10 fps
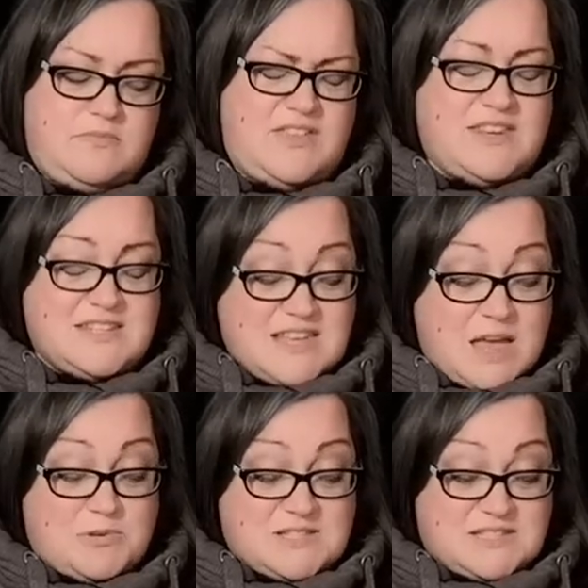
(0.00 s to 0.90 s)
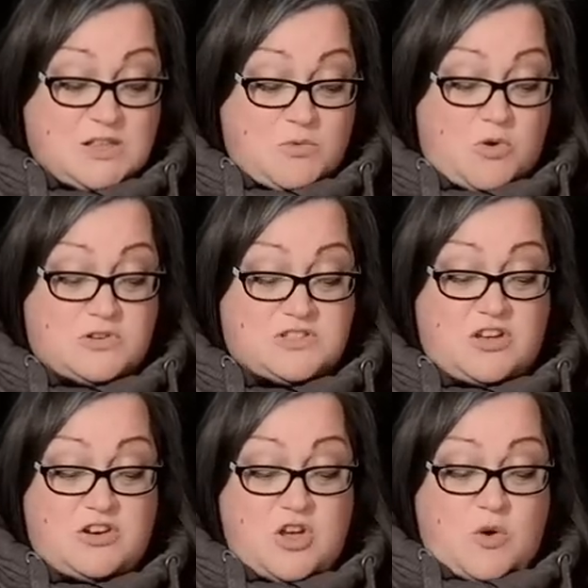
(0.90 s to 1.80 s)
The disciples still walked
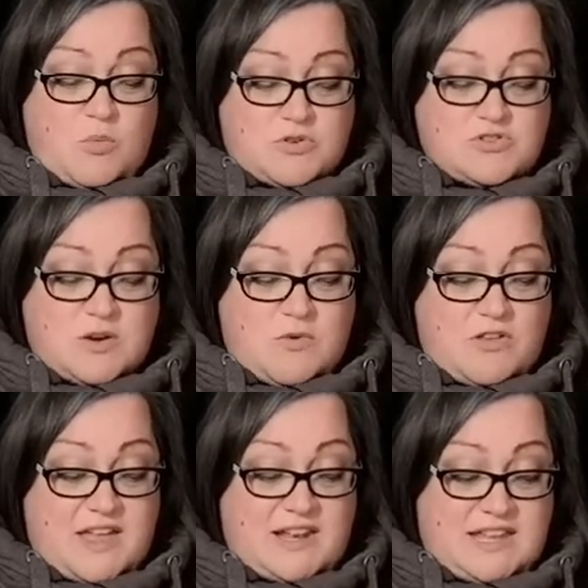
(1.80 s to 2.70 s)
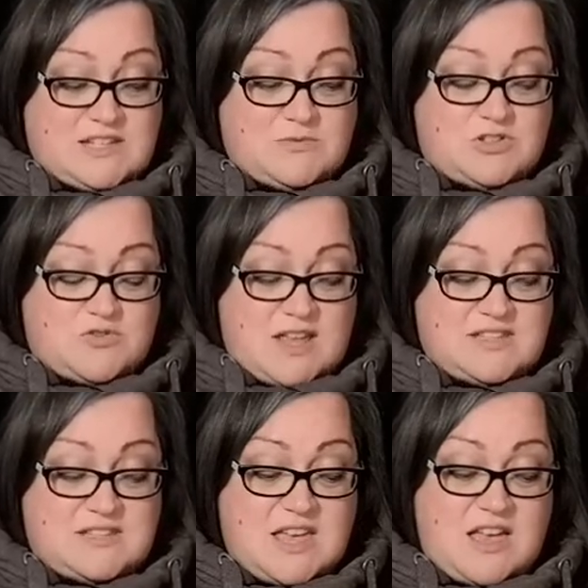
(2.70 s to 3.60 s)
on, wondering what their leader was trying
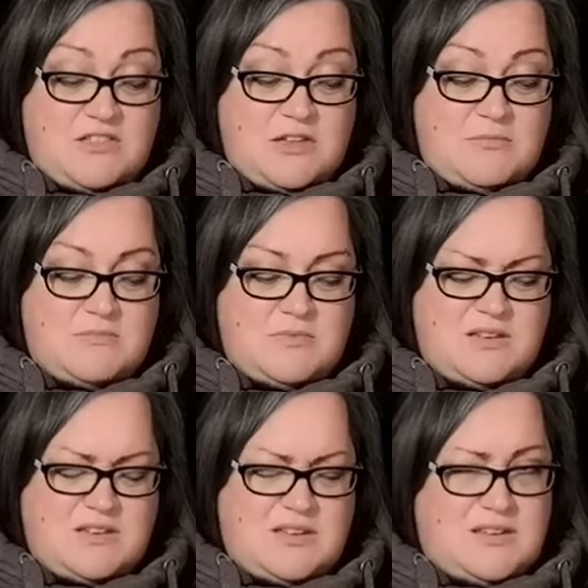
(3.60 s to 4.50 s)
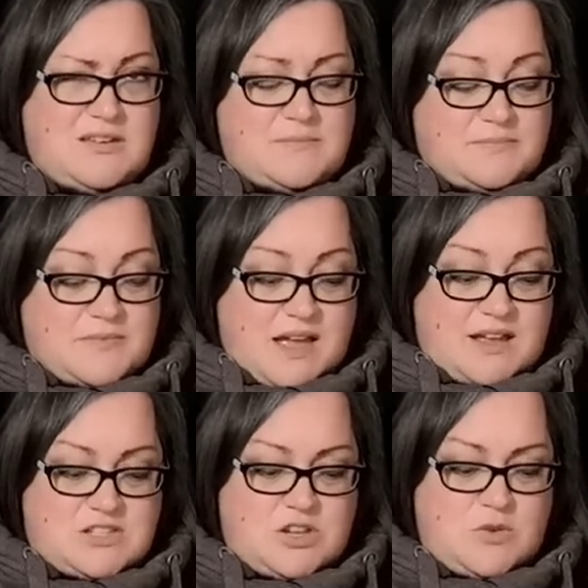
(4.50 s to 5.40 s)
to tell them.
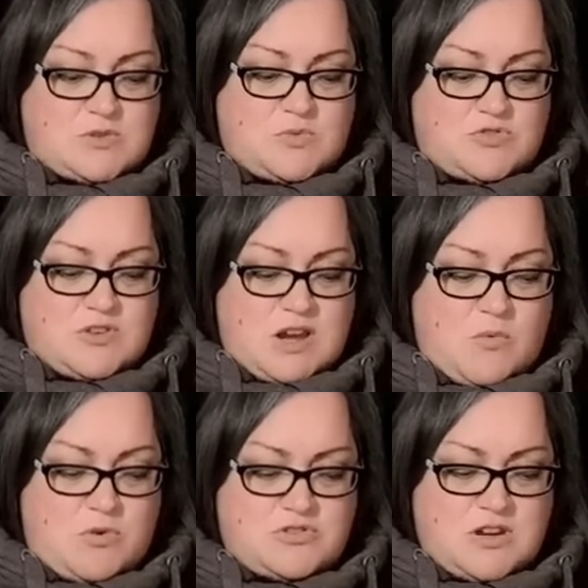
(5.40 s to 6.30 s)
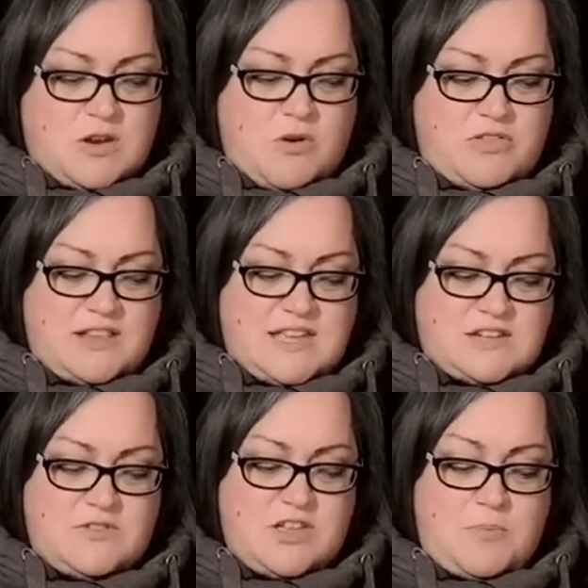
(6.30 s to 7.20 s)
I too was wondering what the
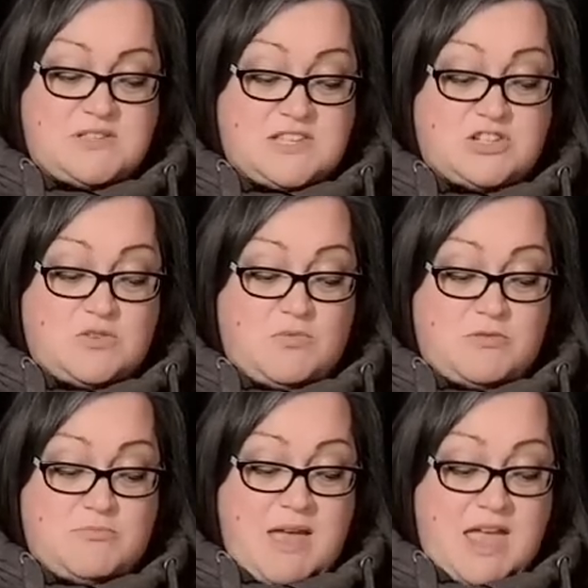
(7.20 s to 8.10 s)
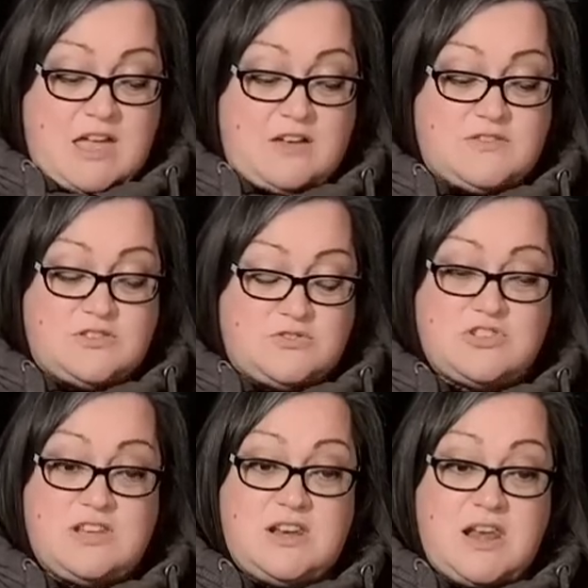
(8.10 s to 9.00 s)
leader of the opposition would make of
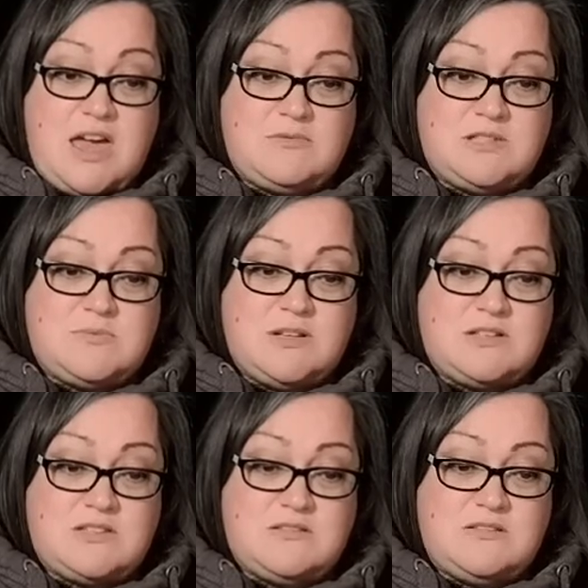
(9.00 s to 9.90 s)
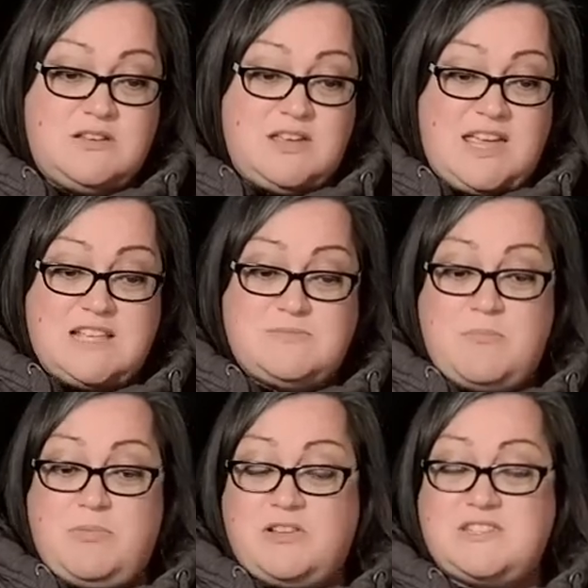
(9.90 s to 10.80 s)
such an announcement. He's
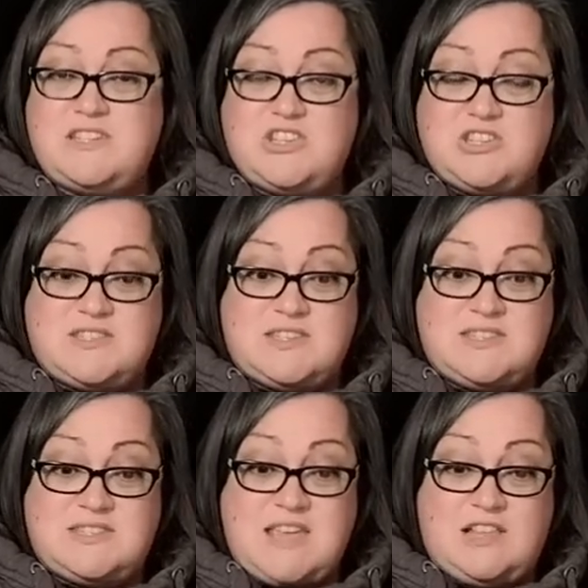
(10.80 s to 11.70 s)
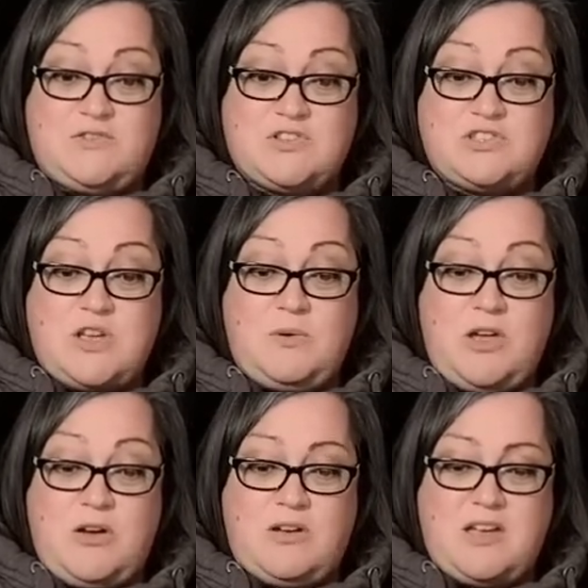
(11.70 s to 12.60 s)
been plotting Jesus' death for so
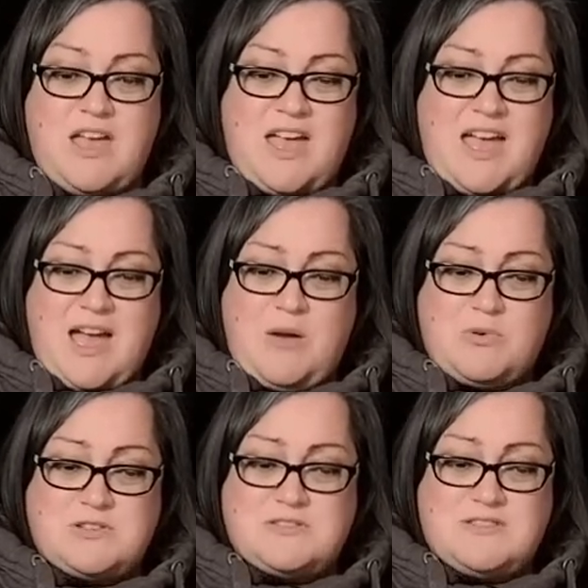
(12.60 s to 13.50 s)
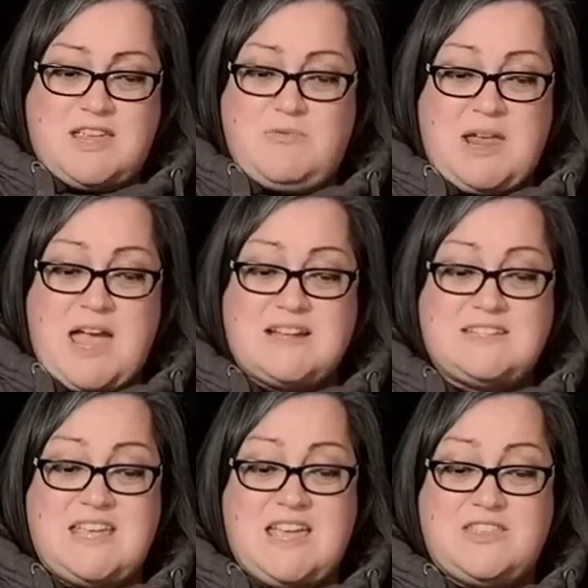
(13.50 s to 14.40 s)
long. How would he react
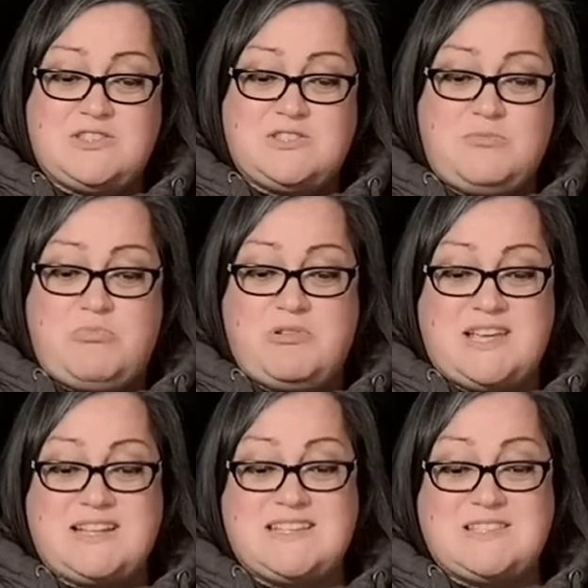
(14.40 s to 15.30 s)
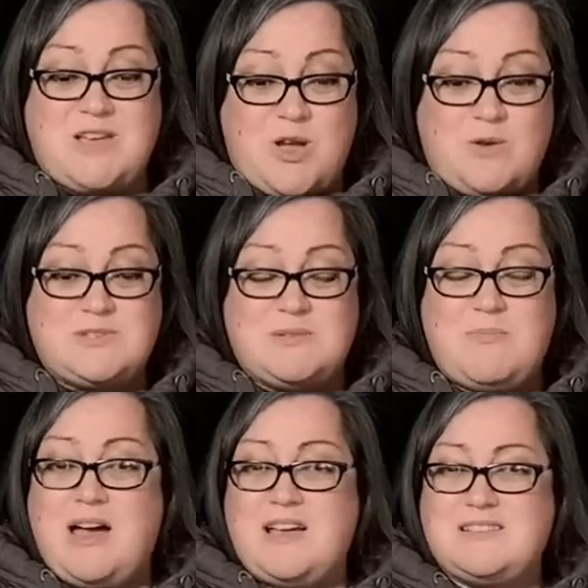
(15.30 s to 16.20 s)
to hear the Son predict his own
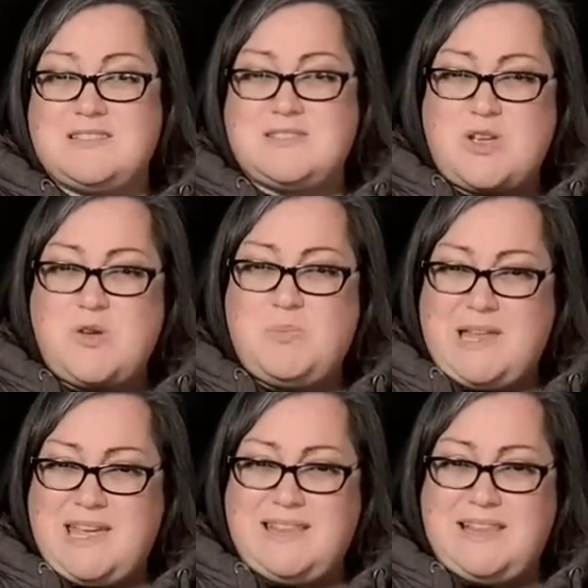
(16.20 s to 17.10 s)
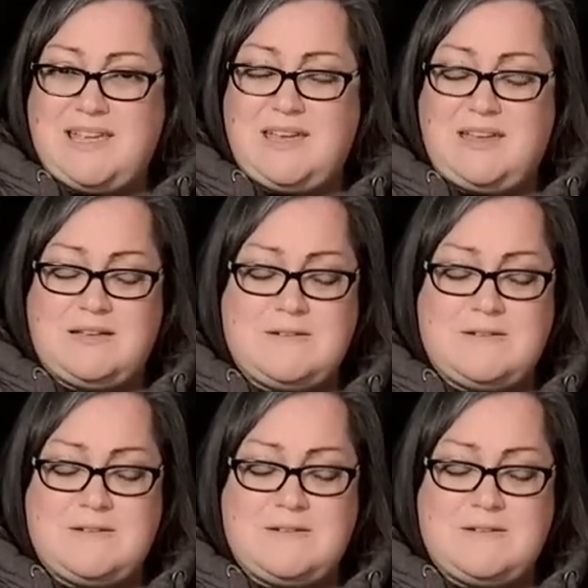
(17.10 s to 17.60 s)
demise so plainly?